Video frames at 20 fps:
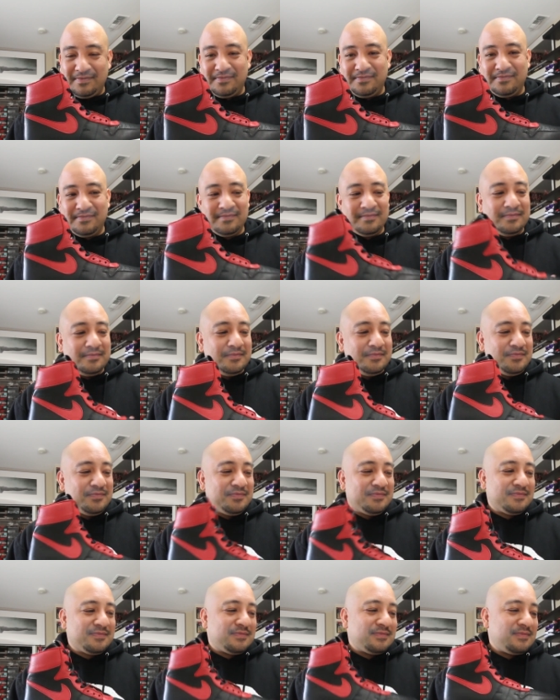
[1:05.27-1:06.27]
Man,
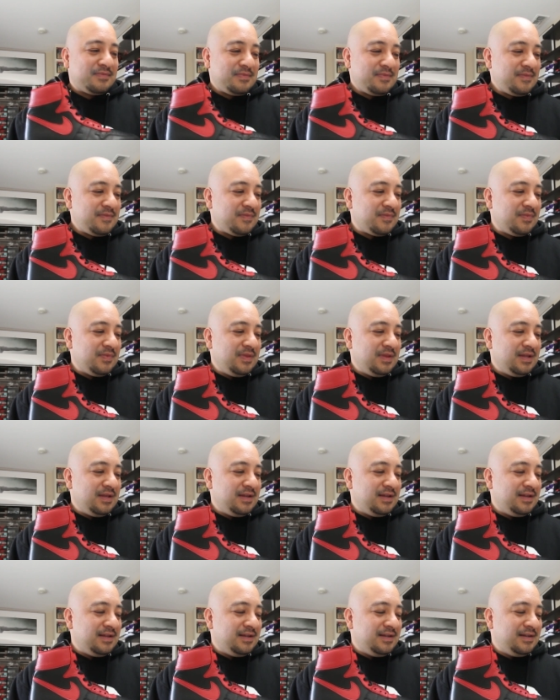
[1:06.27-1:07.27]
no
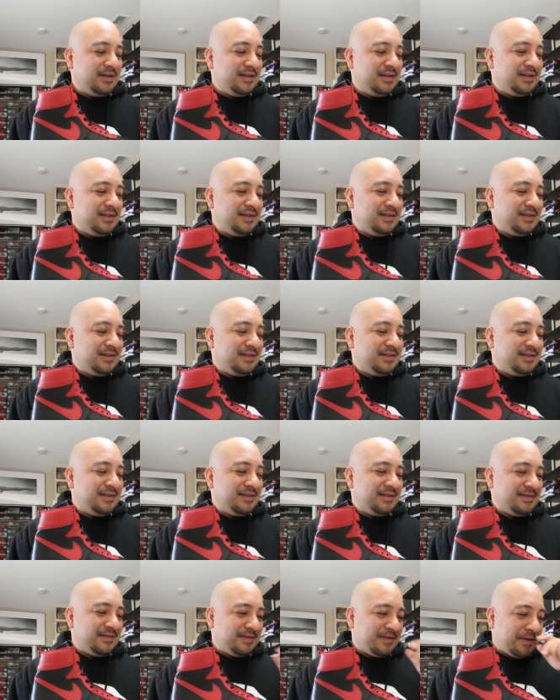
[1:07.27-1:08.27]
problem, man.
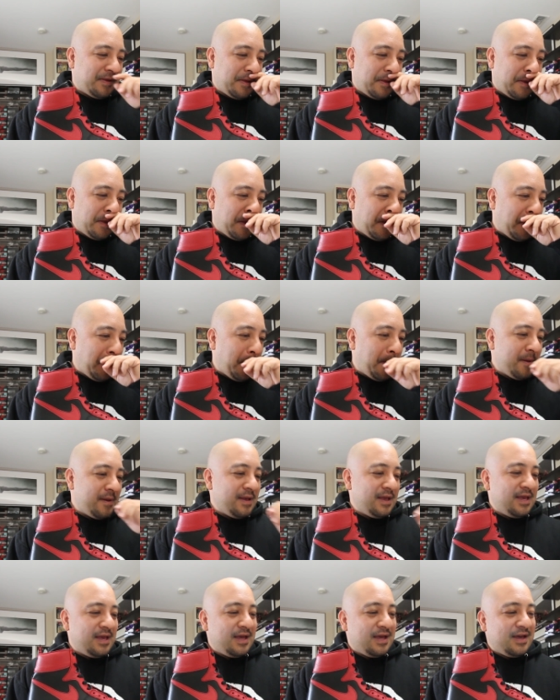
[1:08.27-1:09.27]
Appreciate the love and everything,
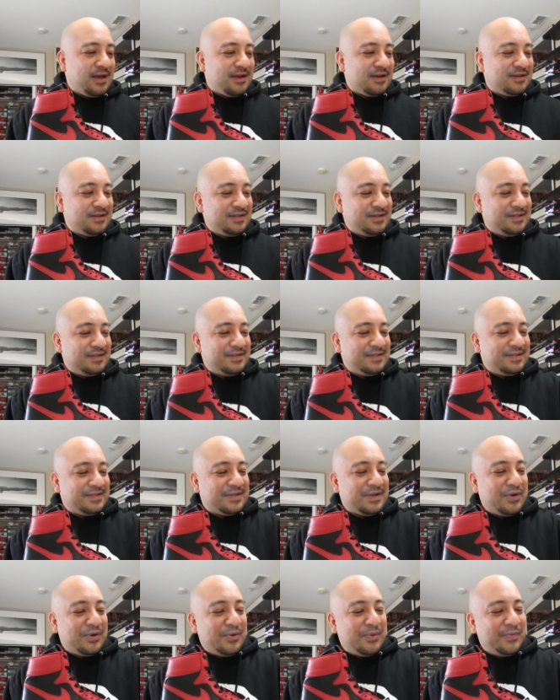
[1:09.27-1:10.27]
man. Yeah.
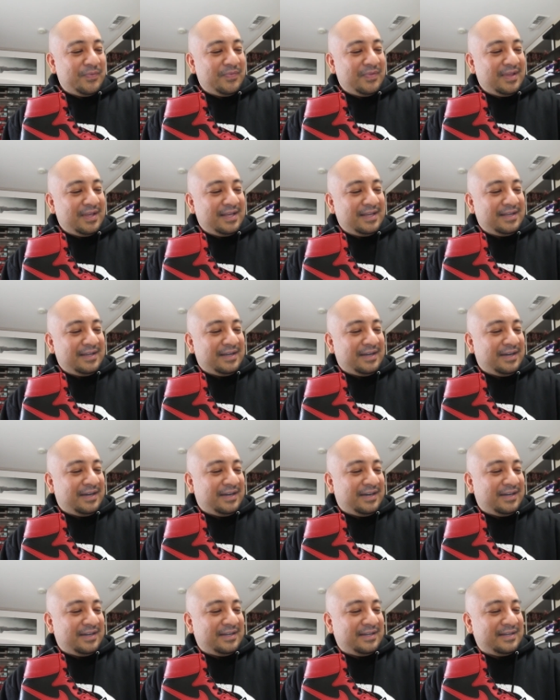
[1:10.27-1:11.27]
So
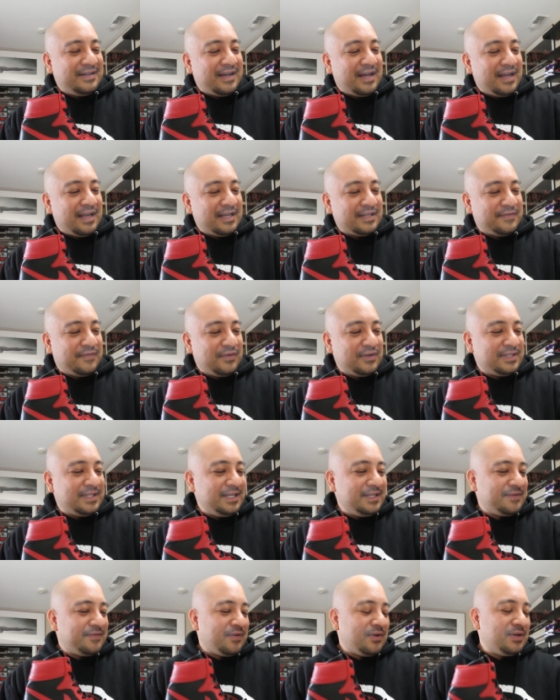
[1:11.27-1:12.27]
uh, I guess first
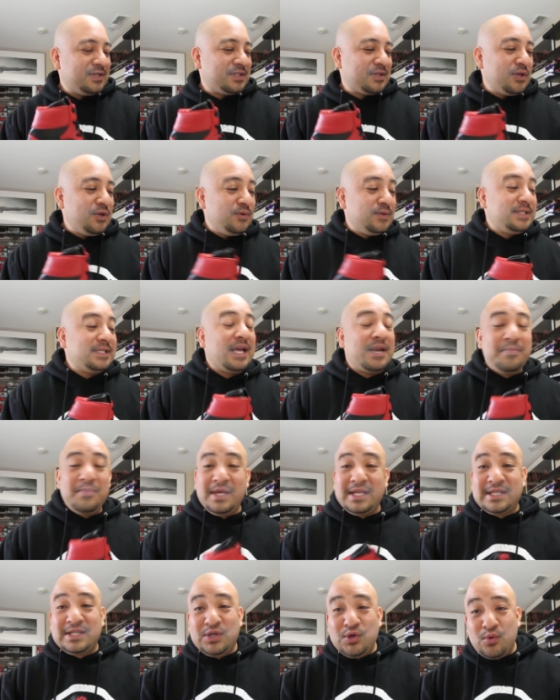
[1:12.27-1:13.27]
things first. So you sent
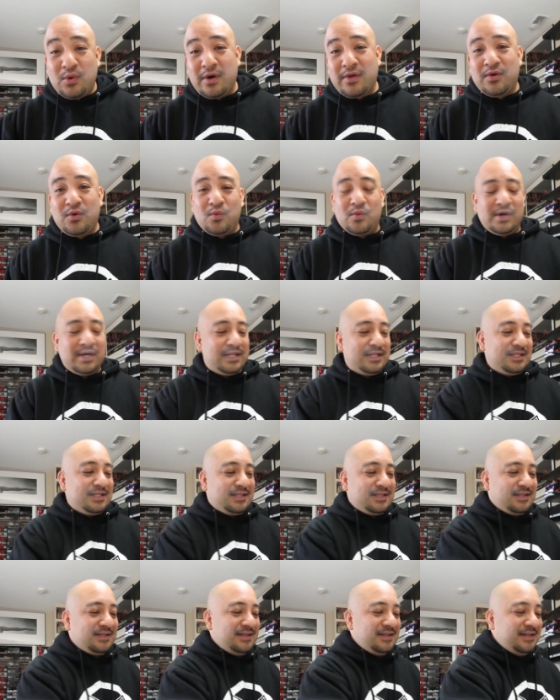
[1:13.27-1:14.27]
me two other
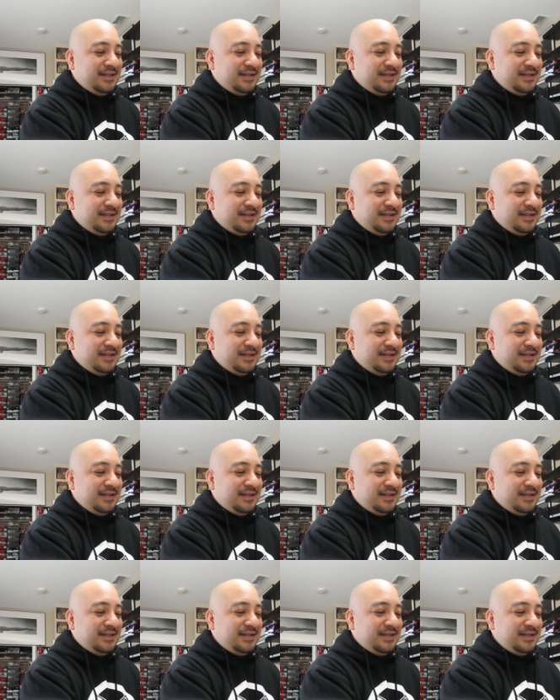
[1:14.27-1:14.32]
ones.